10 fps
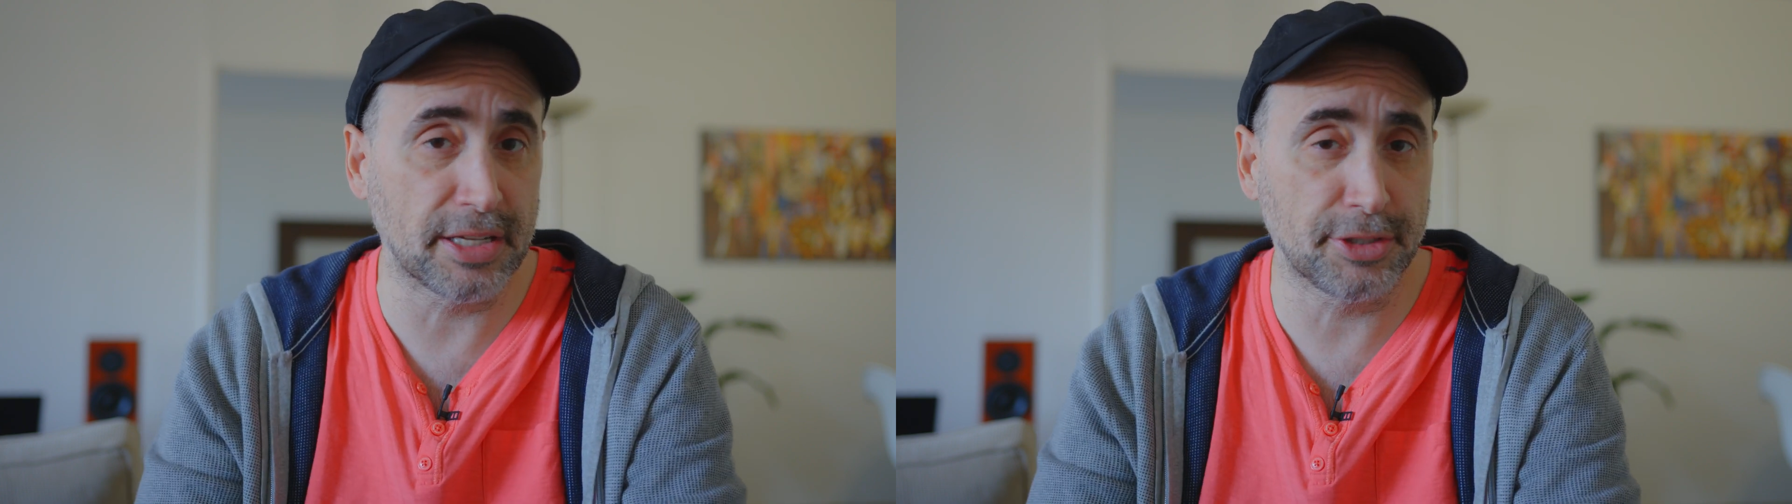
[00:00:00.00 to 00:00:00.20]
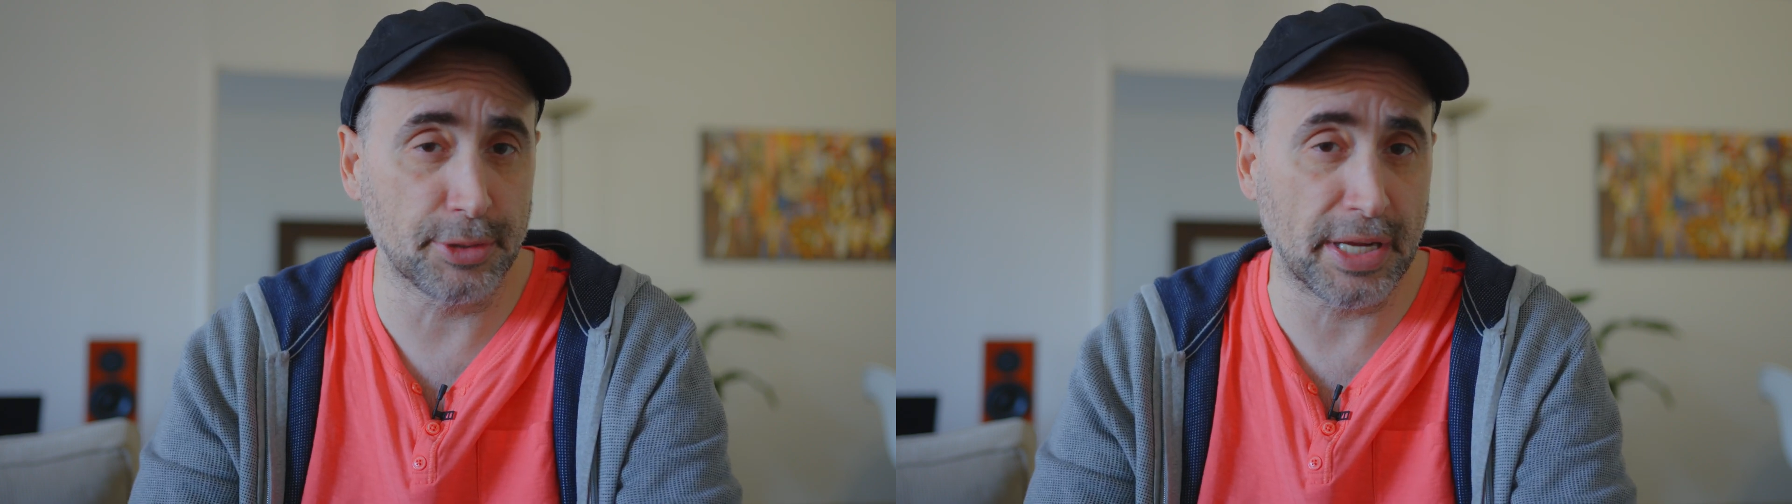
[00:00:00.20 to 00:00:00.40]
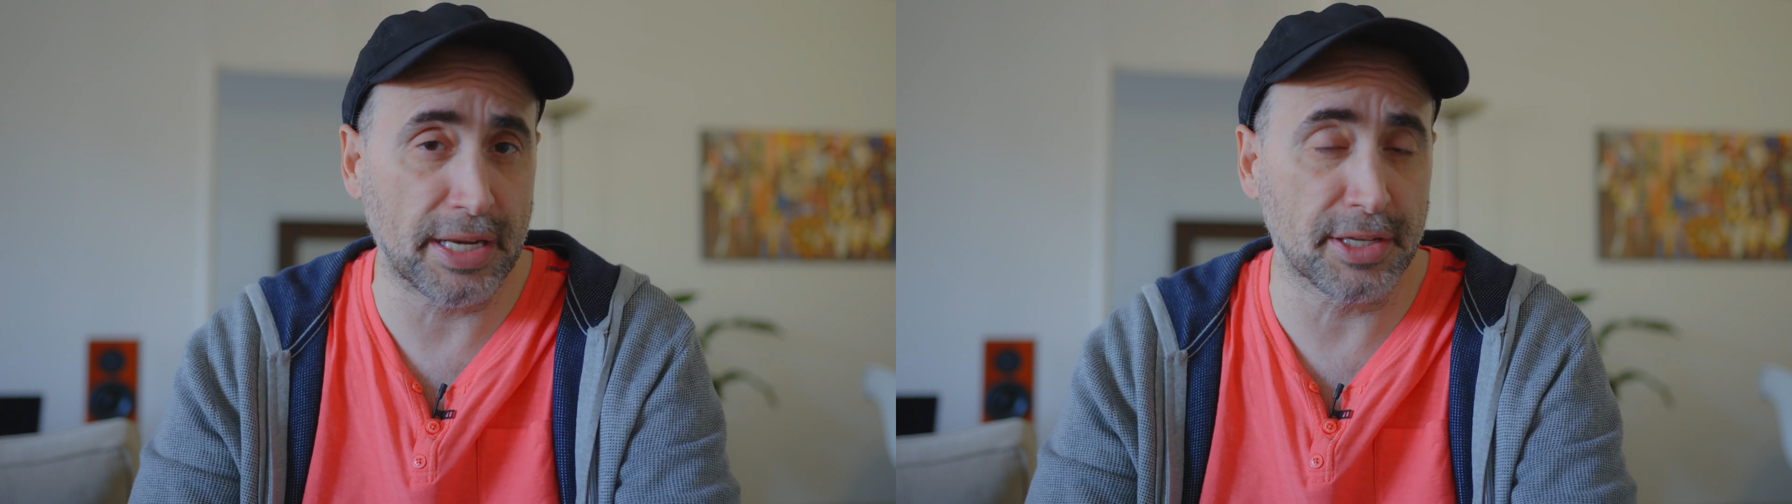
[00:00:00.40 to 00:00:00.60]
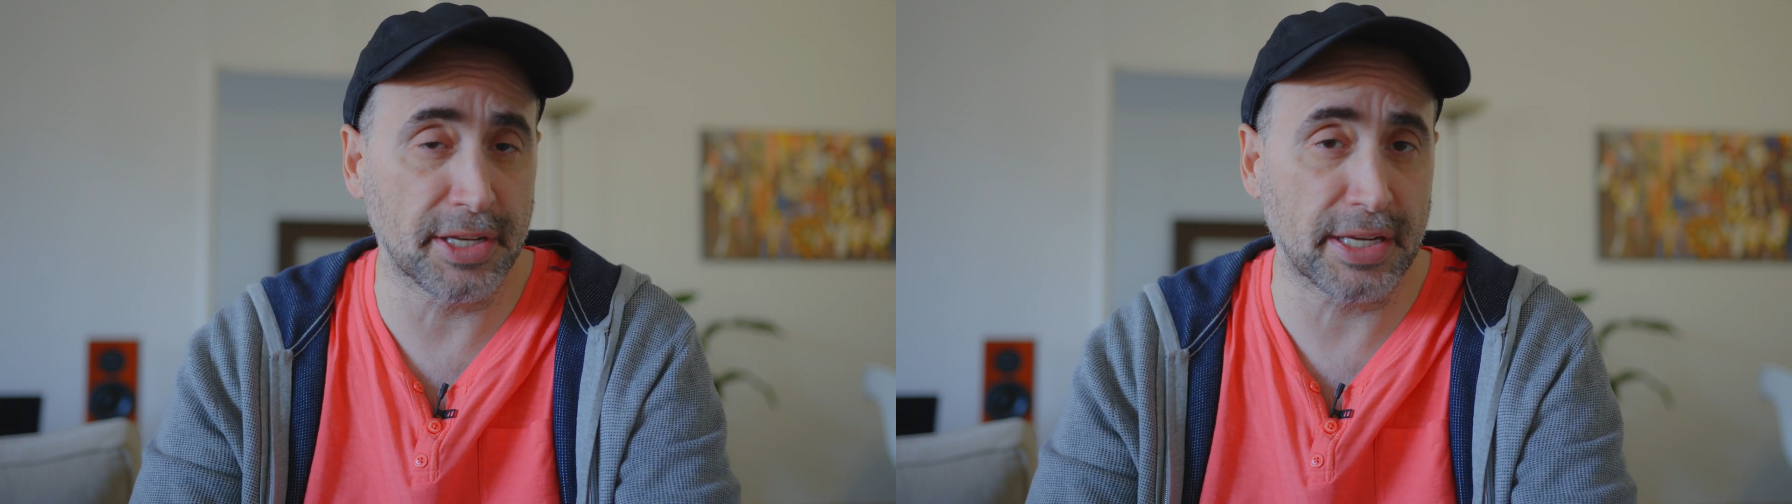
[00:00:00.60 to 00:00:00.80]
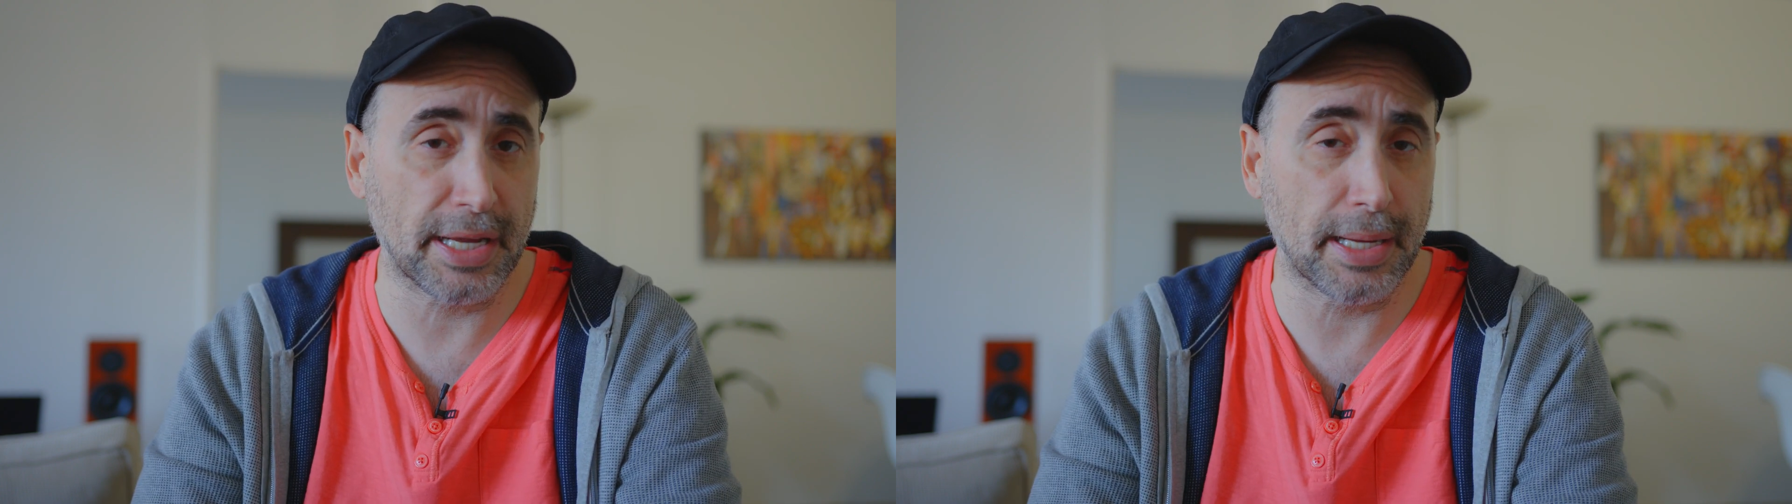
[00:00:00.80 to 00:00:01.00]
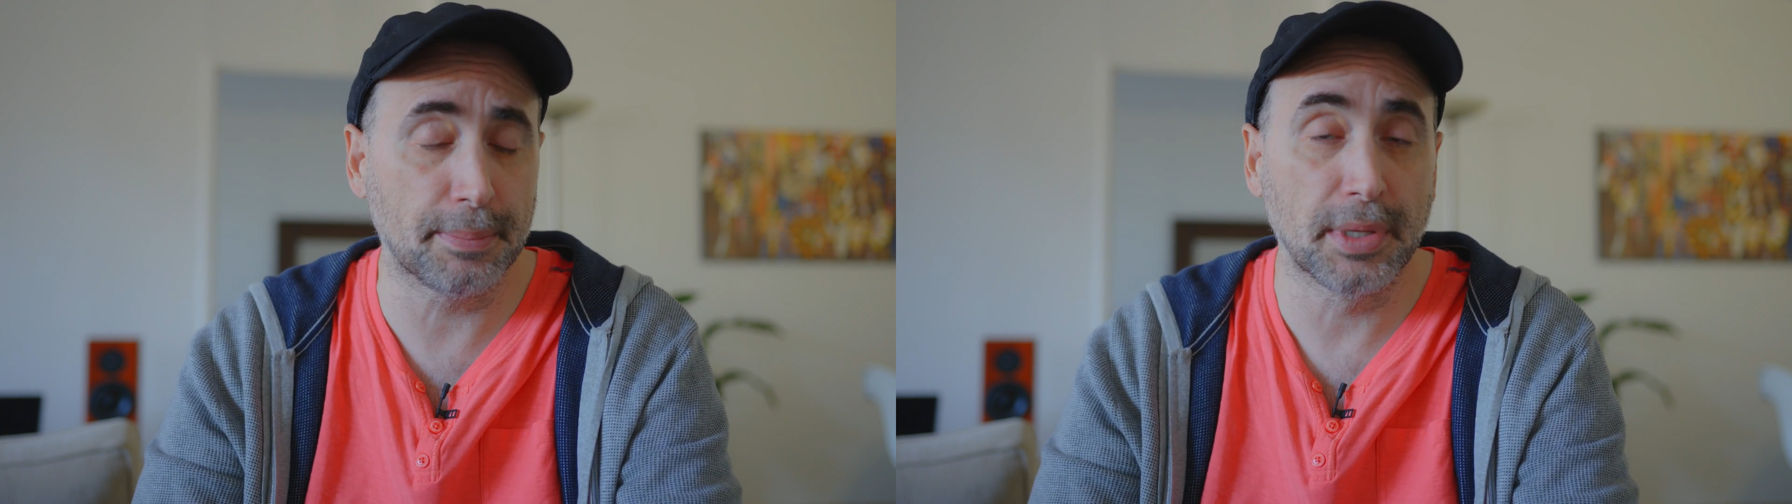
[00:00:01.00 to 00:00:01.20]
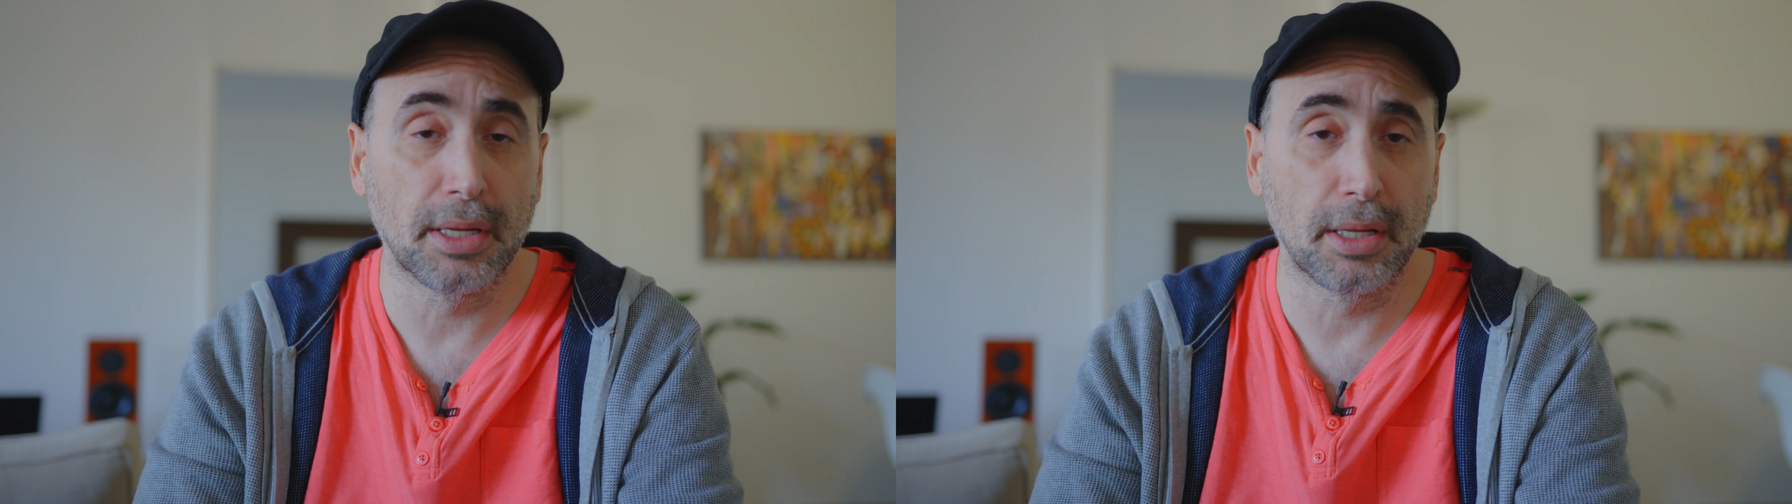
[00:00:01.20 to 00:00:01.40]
as you get into the game.